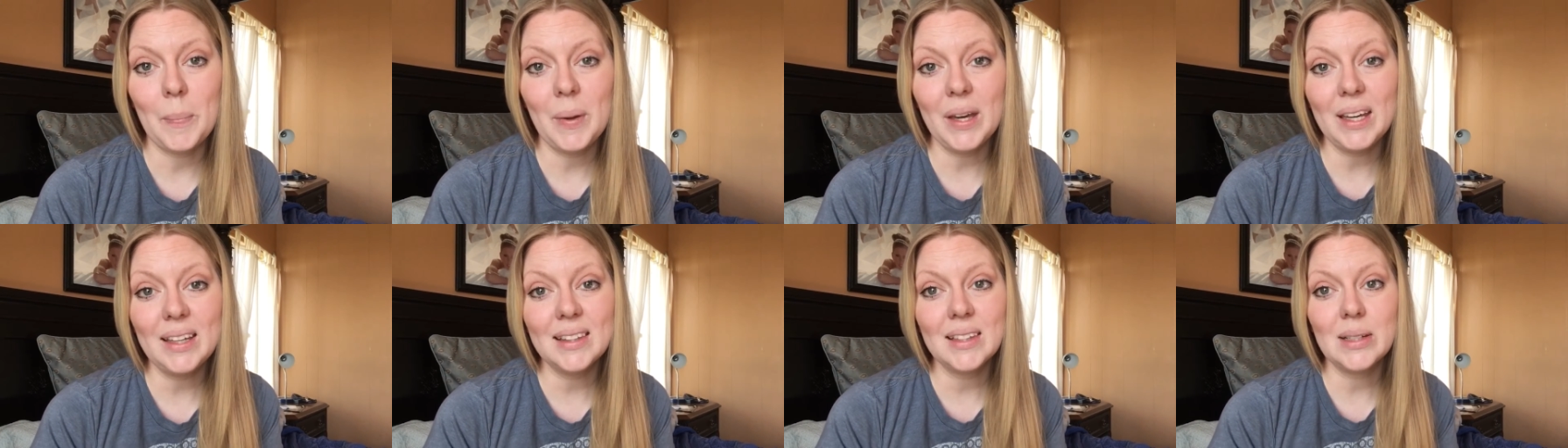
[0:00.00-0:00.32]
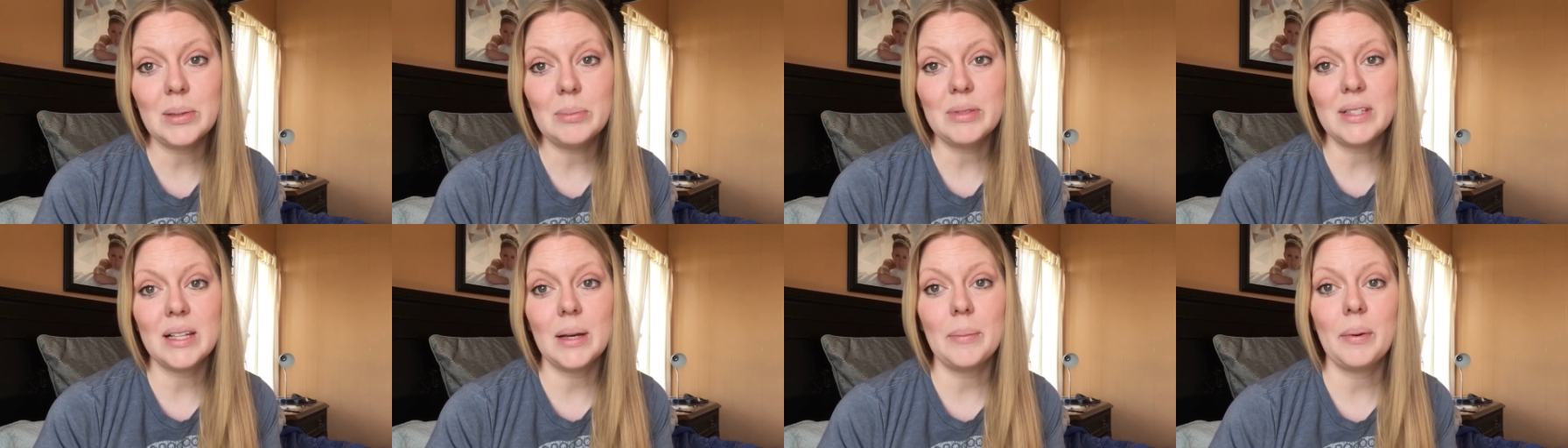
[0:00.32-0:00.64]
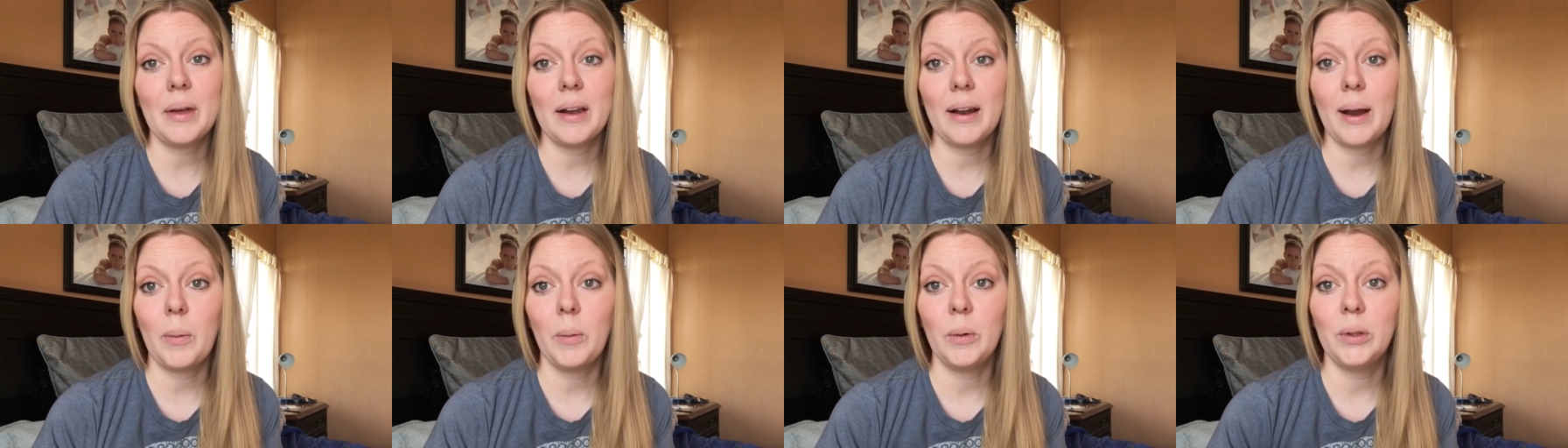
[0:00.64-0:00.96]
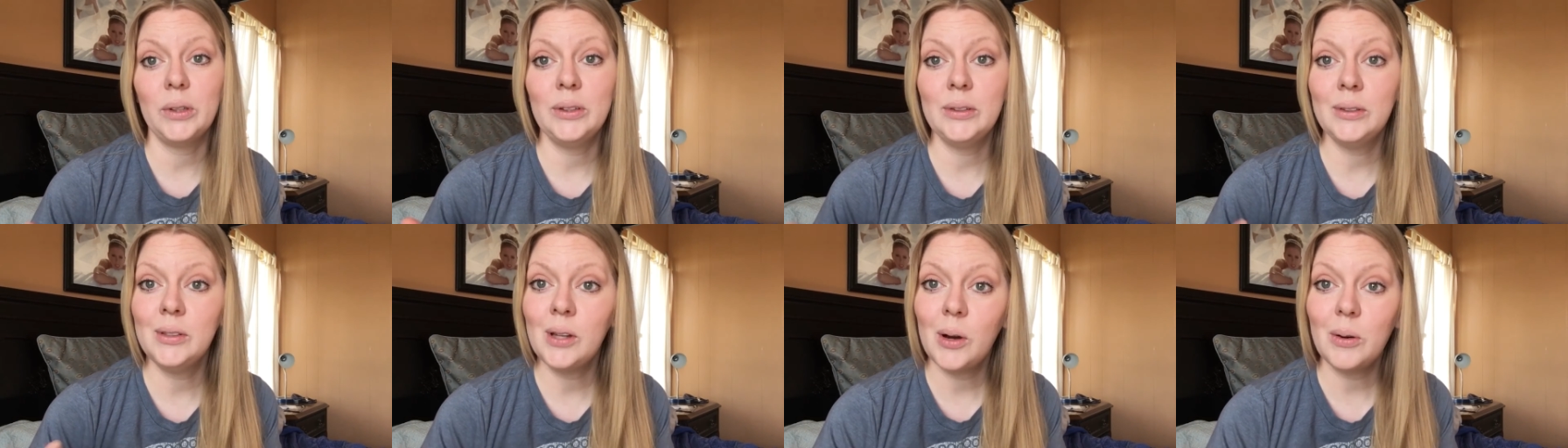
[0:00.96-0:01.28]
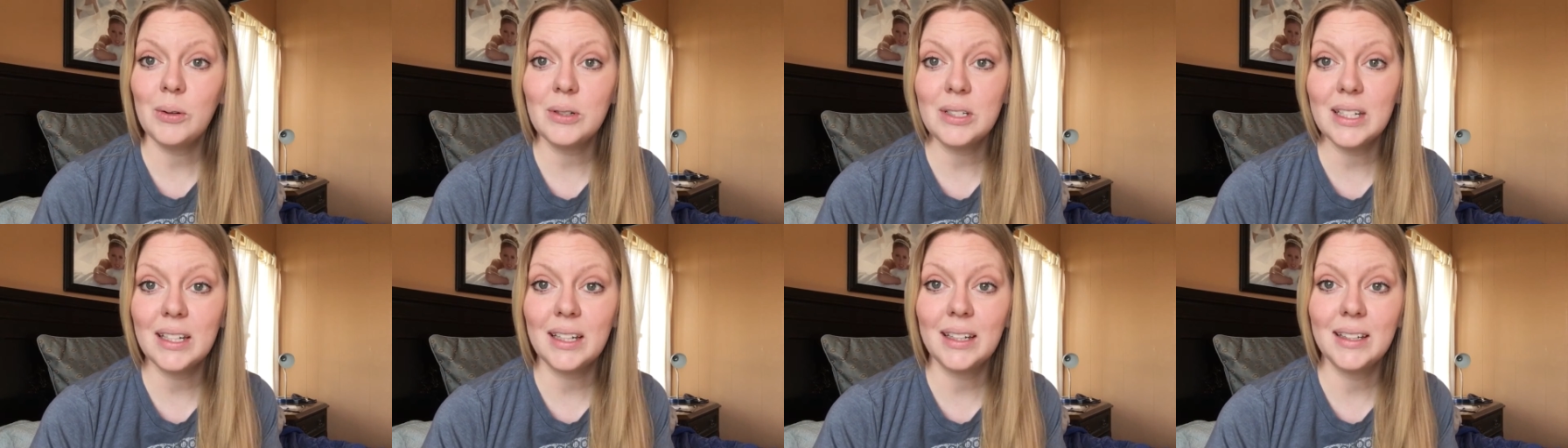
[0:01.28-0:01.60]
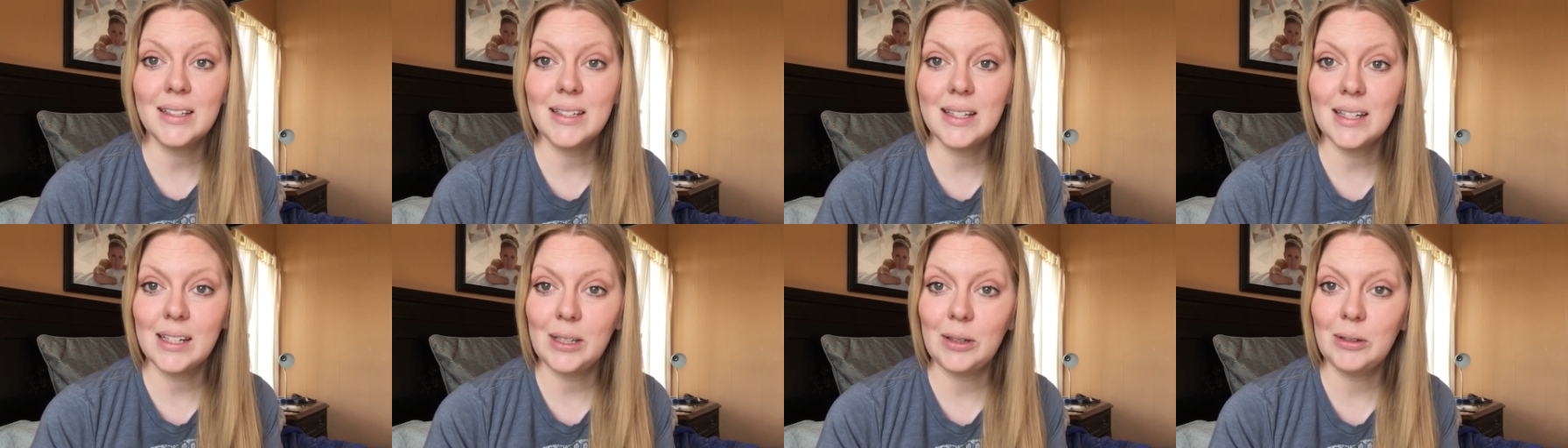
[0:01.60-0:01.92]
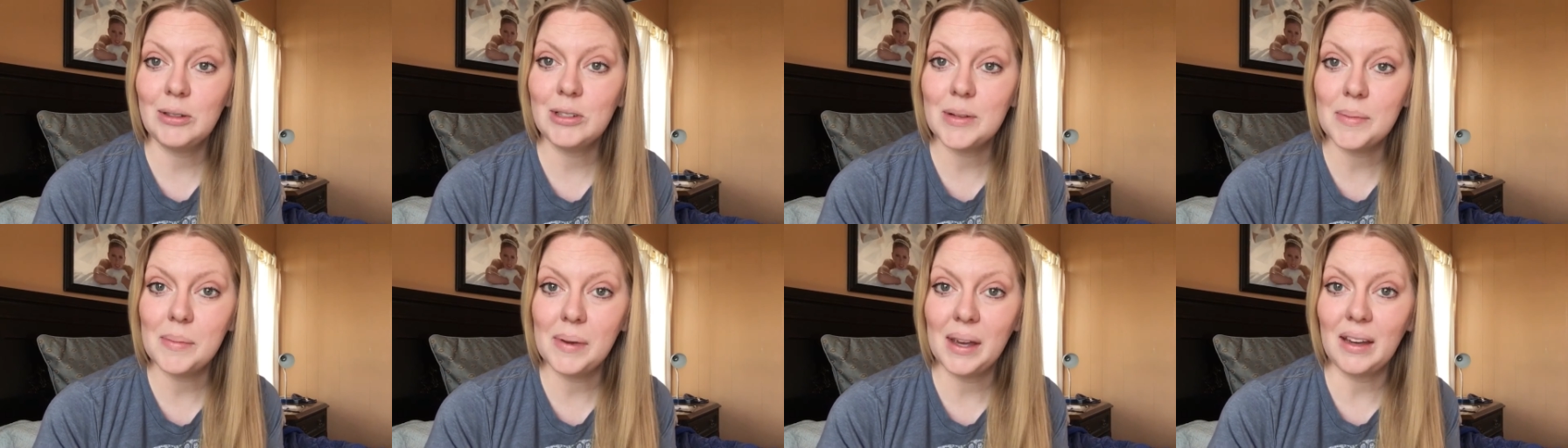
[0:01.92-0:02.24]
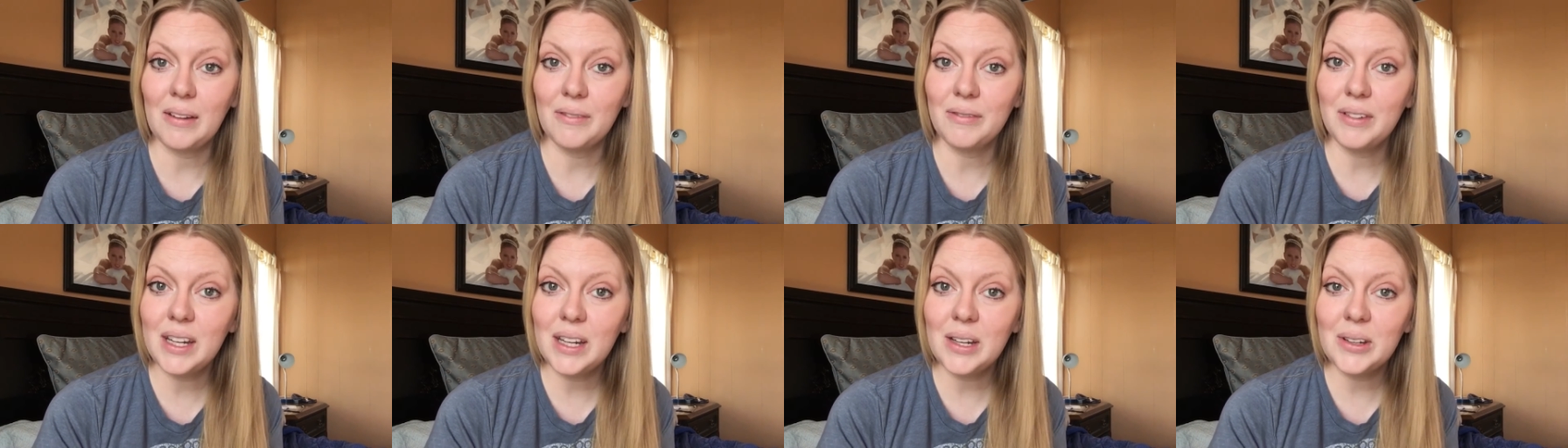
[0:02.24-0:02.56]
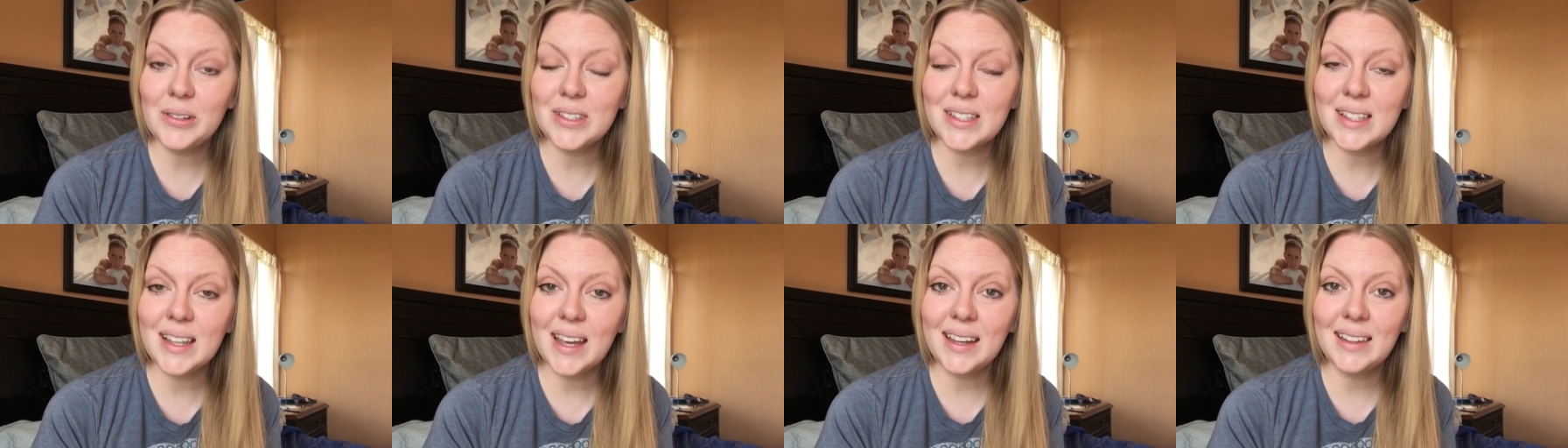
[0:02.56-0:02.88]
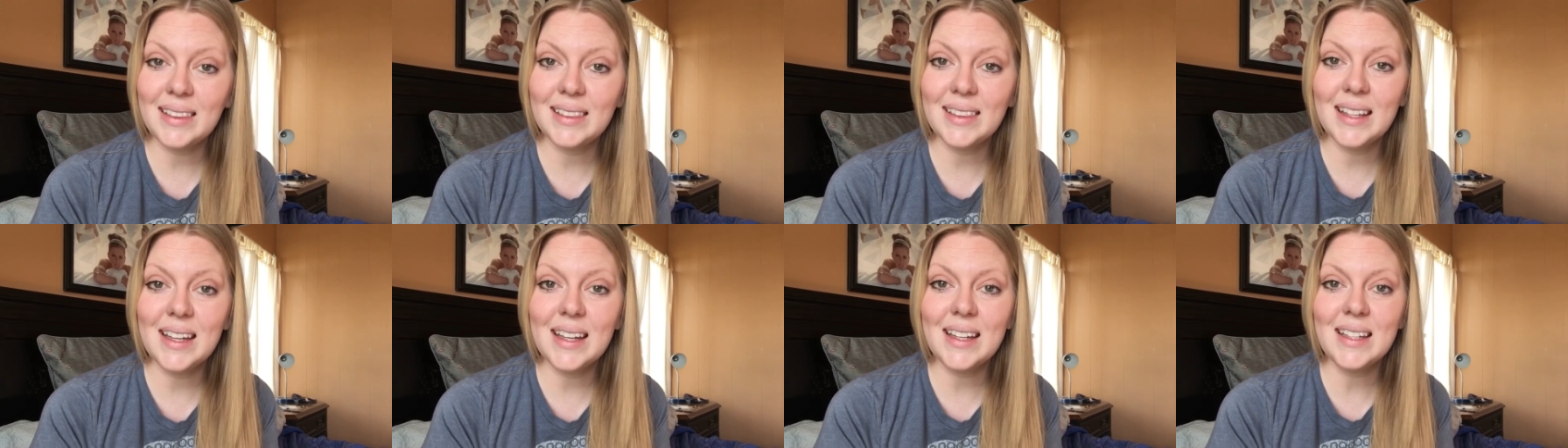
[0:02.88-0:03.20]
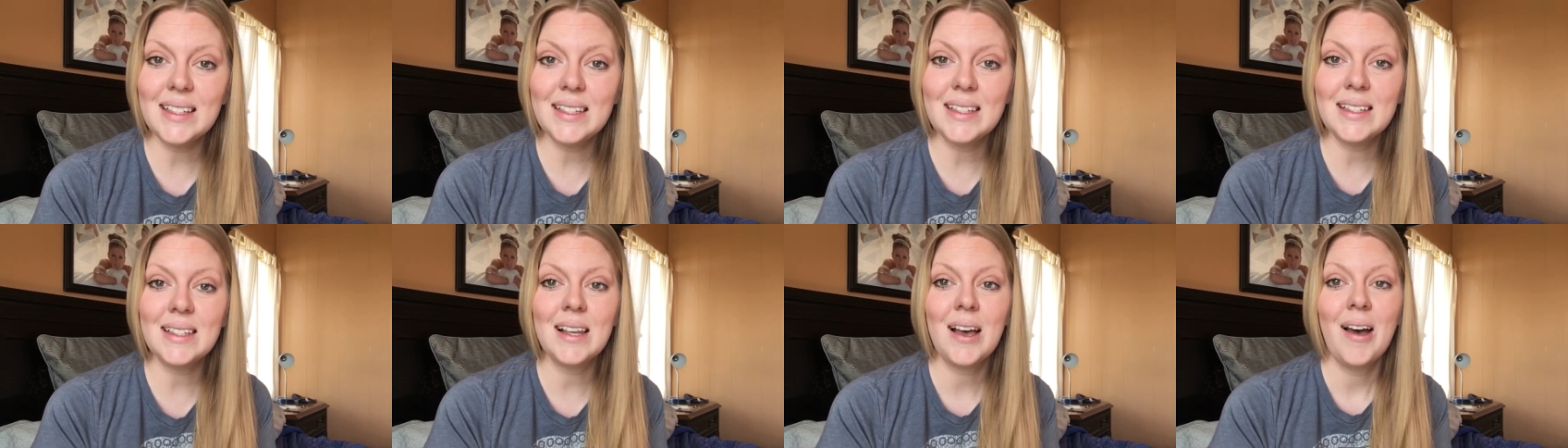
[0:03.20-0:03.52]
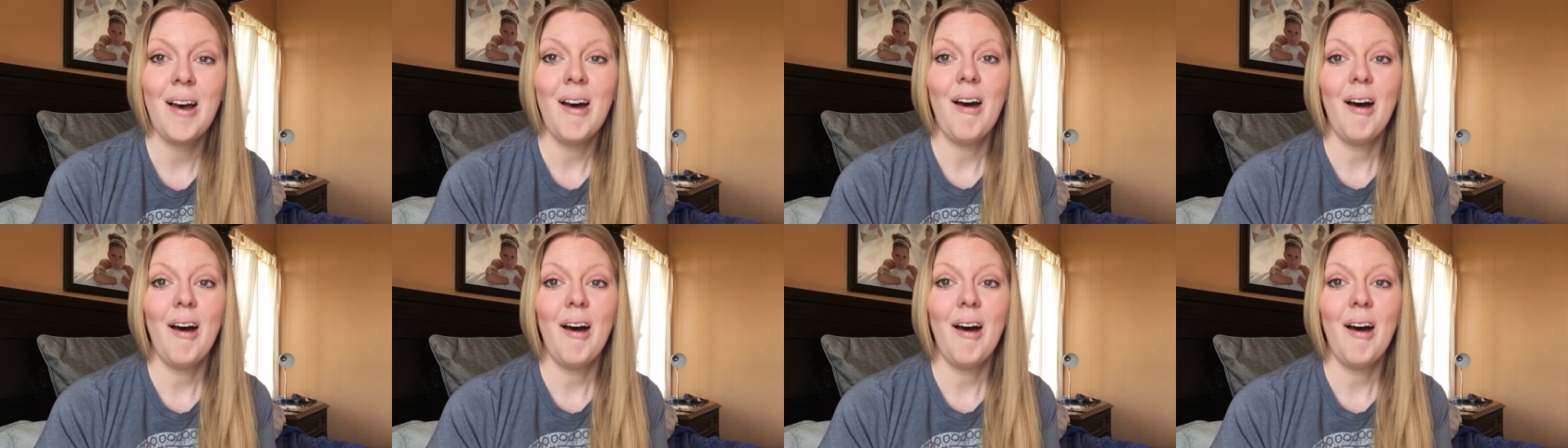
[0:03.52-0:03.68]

big thumbs up and I will know to continue to make videos like this.